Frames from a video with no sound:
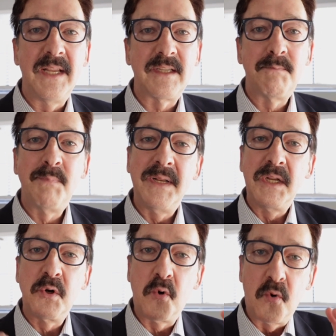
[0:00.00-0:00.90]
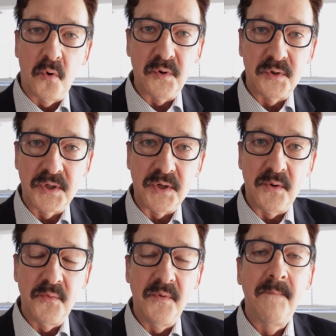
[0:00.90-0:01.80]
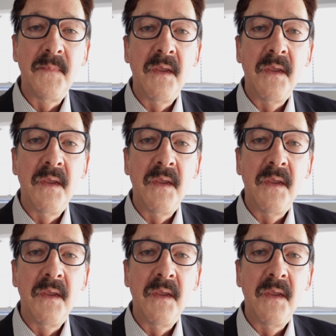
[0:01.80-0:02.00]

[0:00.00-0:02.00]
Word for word: It's been the cornerstone